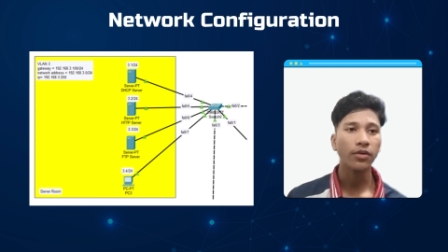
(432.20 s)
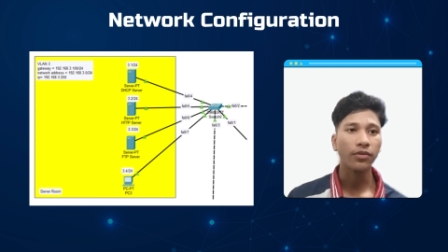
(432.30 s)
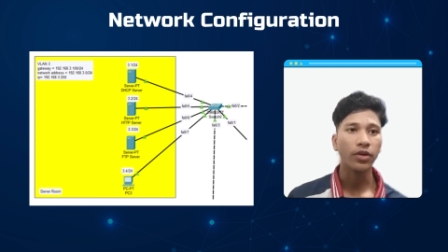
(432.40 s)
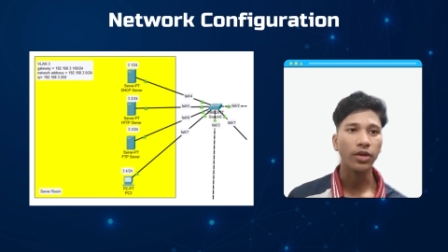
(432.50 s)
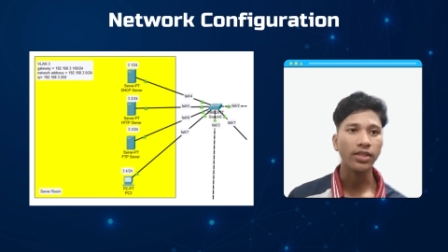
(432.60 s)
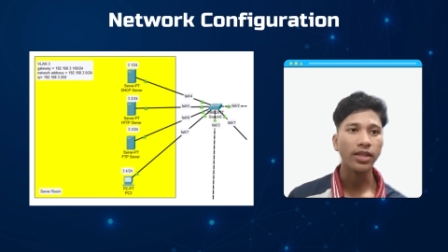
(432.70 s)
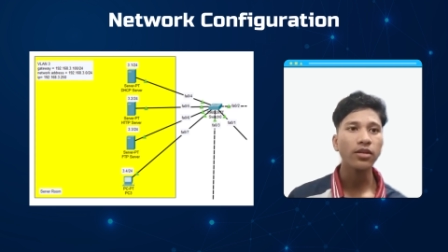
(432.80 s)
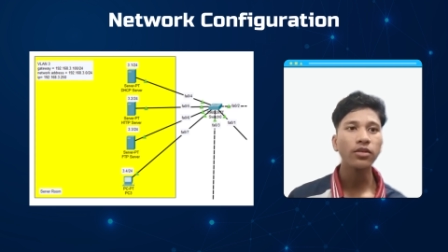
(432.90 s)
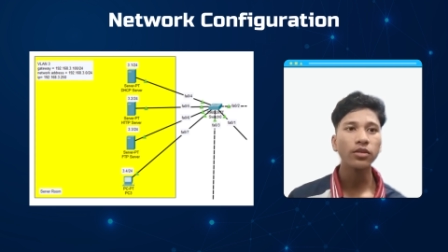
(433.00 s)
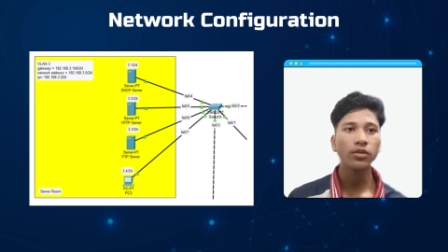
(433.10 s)

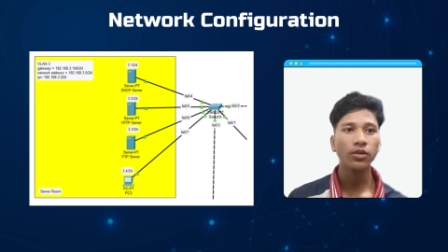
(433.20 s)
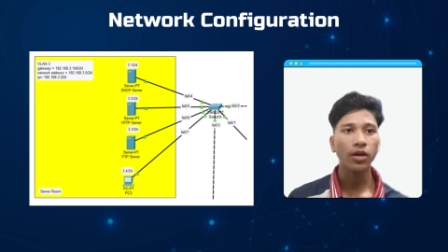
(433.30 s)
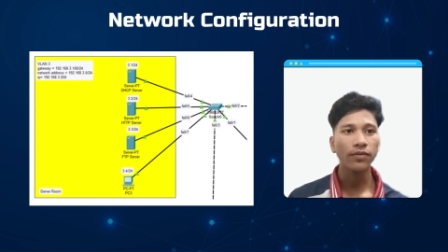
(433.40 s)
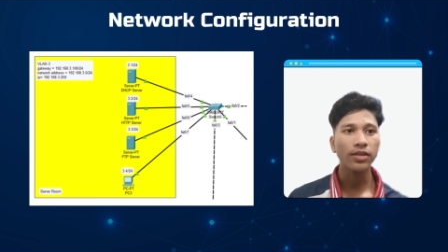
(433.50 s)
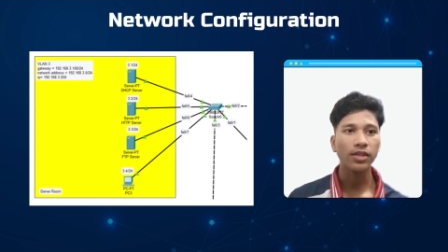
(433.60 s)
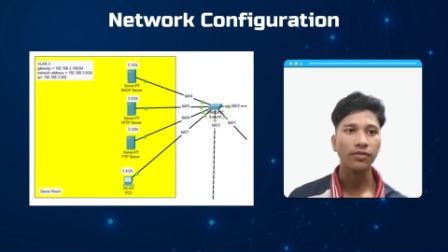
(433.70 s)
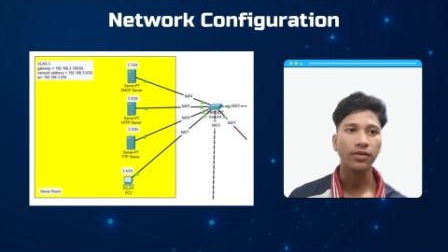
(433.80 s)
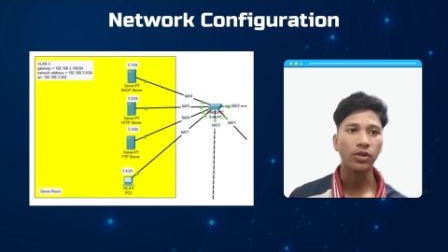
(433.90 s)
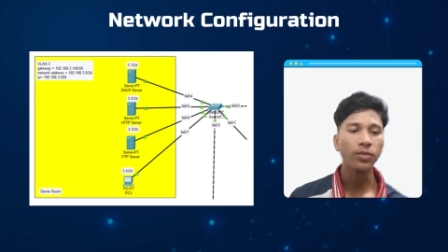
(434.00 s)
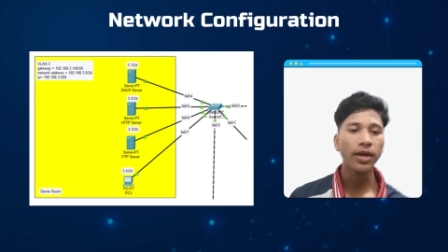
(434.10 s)
configuration of the
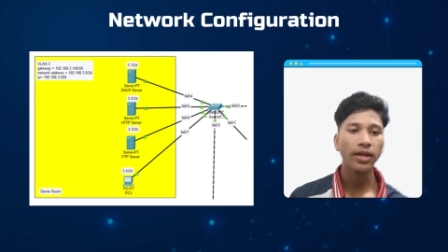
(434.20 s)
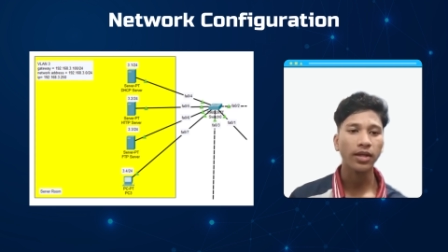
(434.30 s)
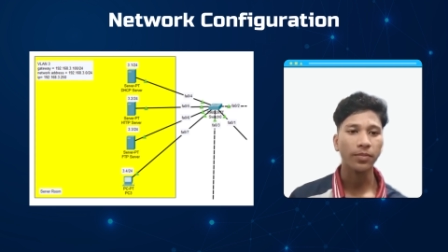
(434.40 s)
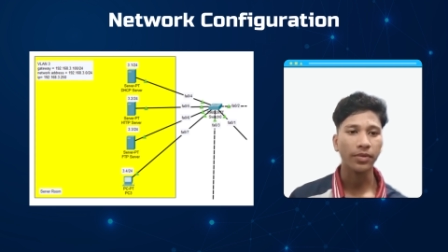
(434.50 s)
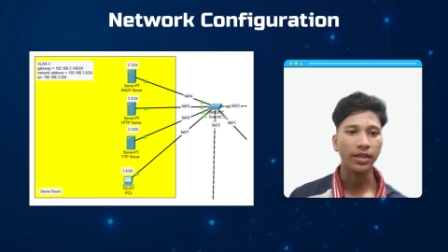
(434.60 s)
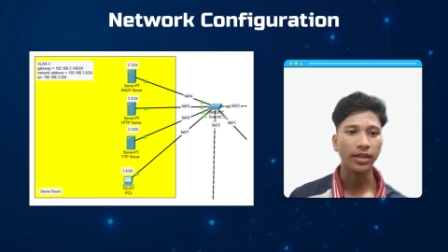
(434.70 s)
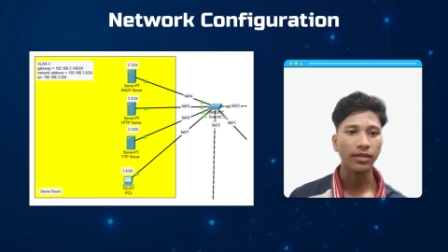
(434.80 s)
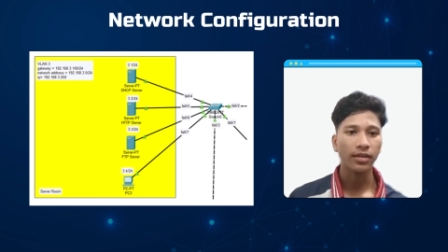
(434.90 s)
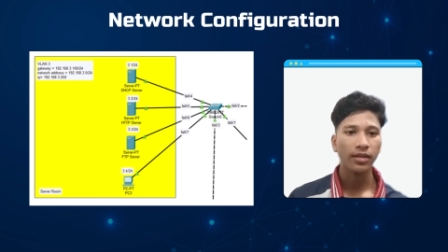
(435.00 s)
server room at the company.